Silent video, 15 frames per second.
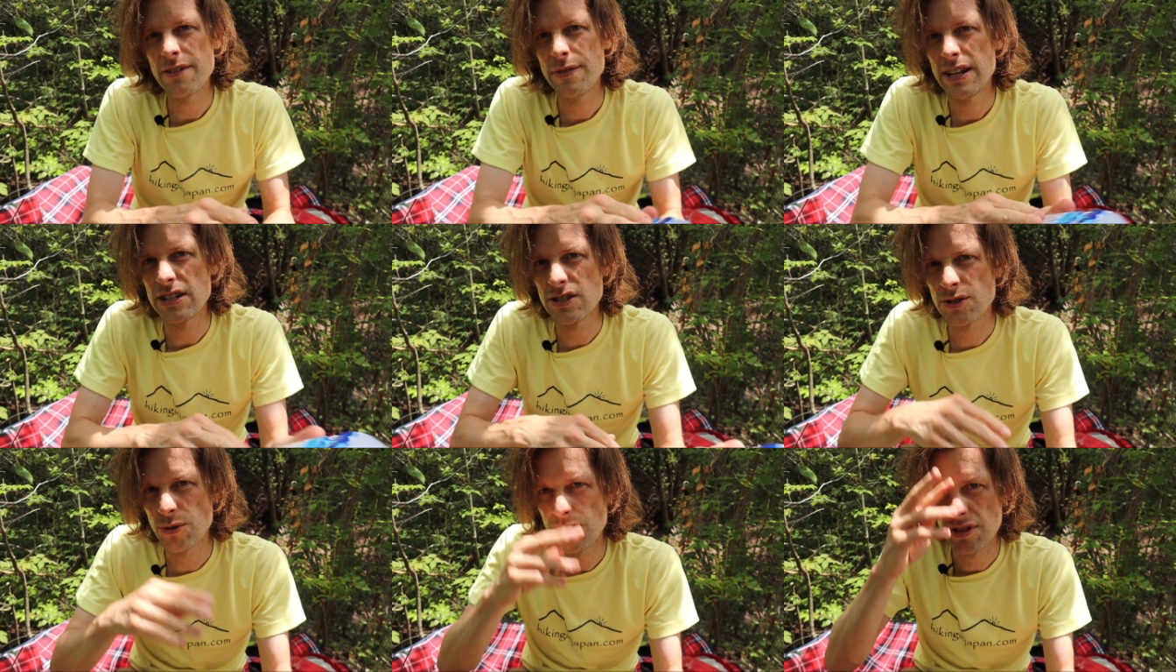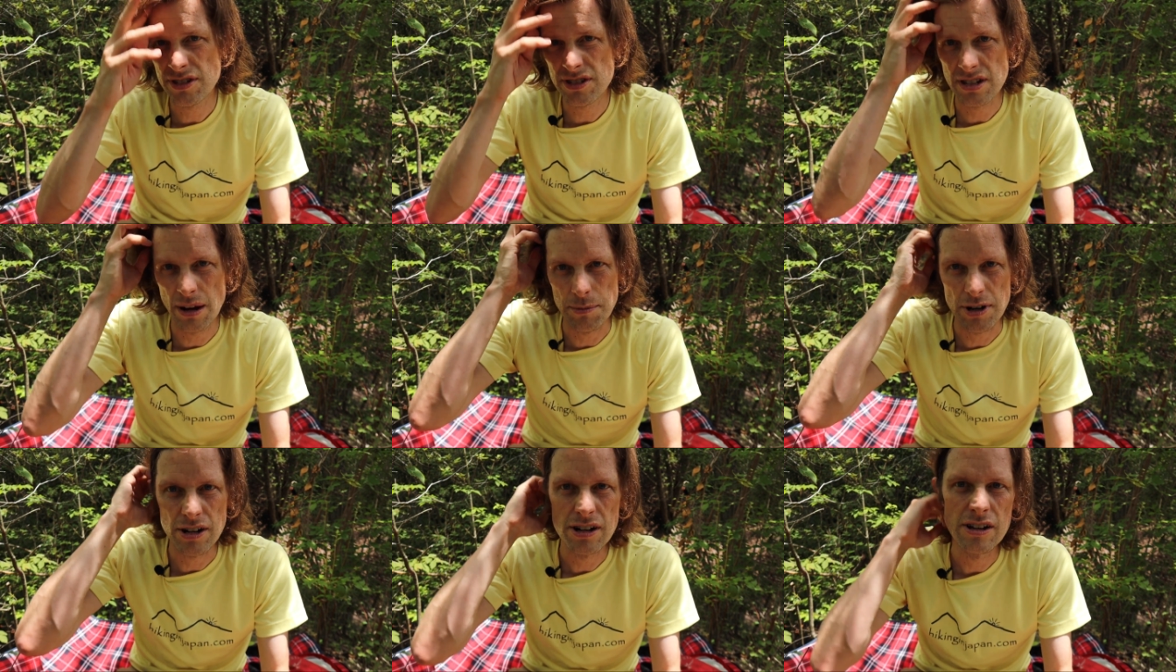convenience store in the
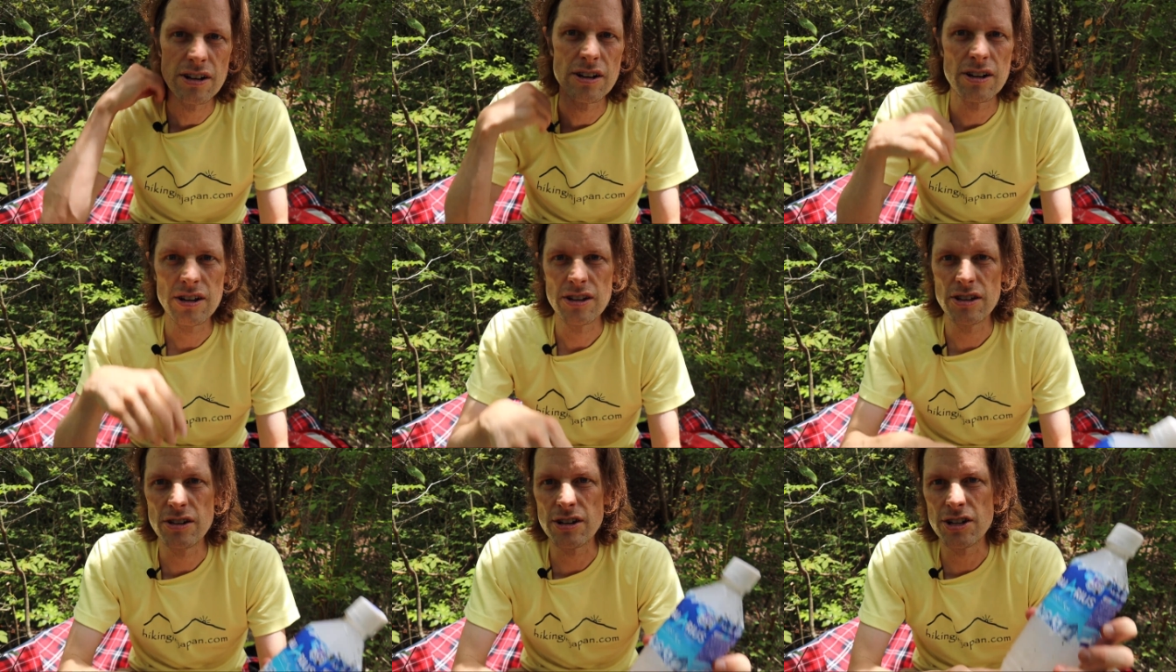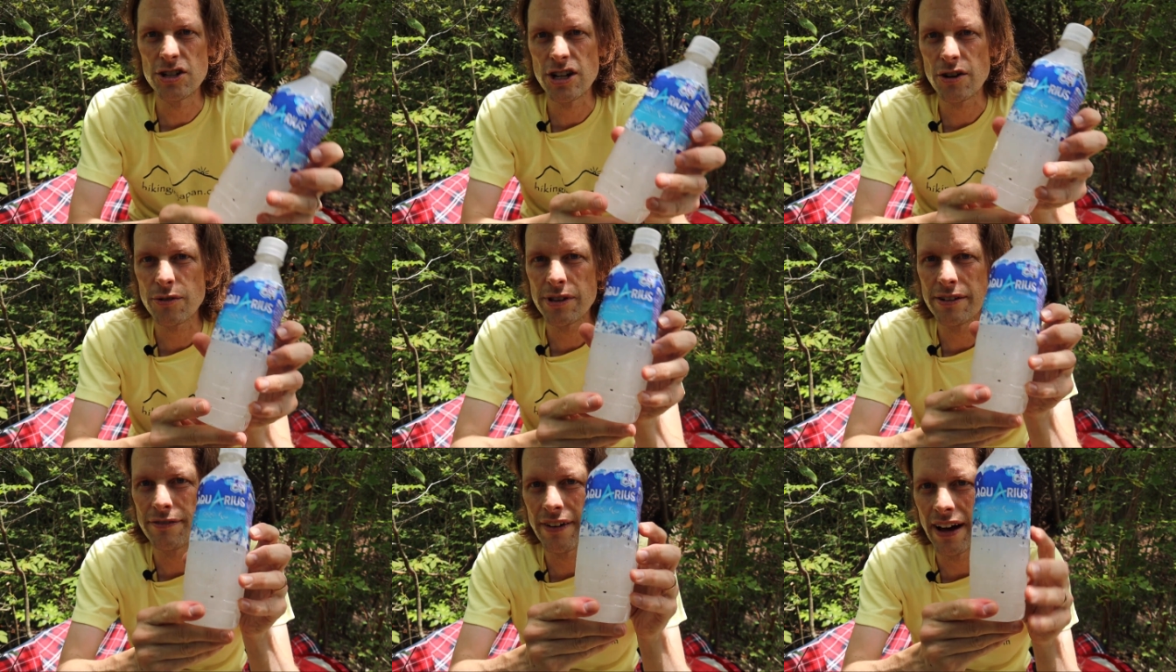summer, you can
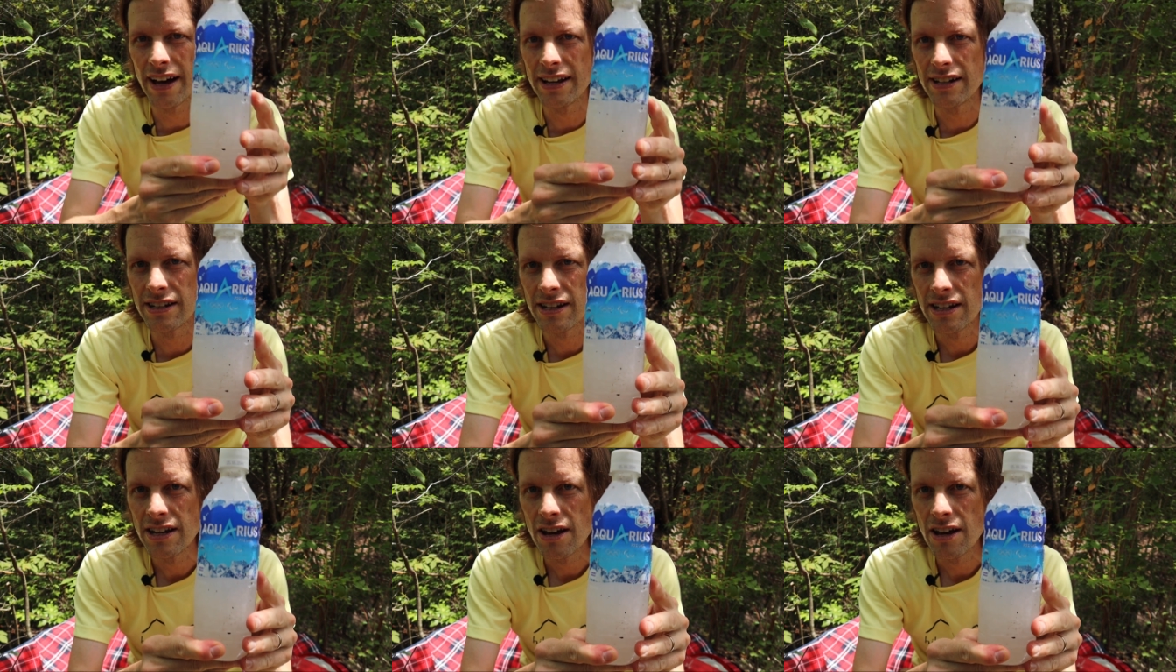generally find